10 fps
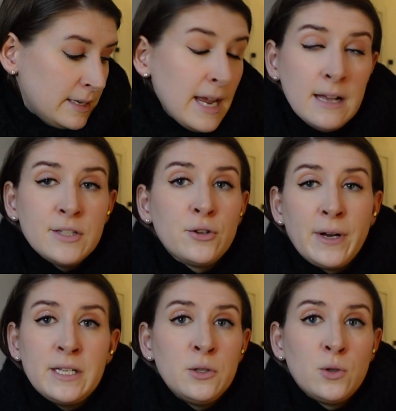yeah, it's a
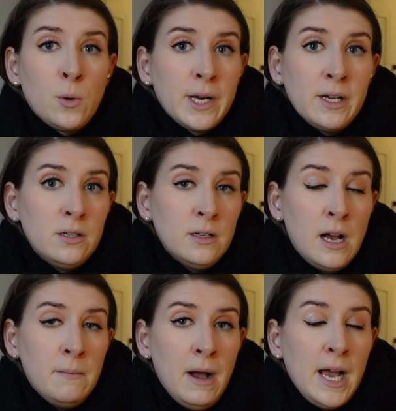great tutorial.
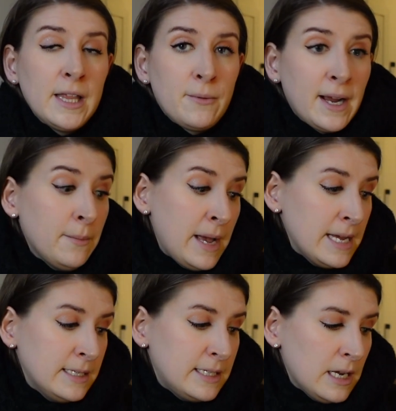Highly
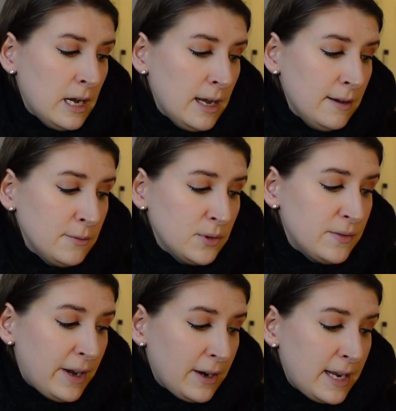recommend. It was
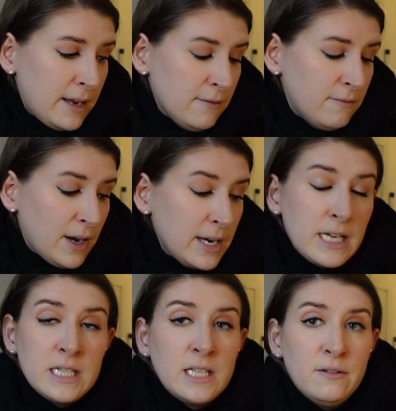very
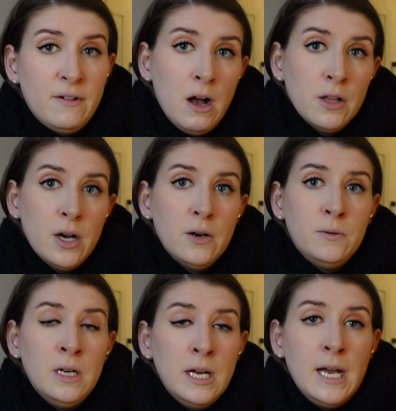easy to follow.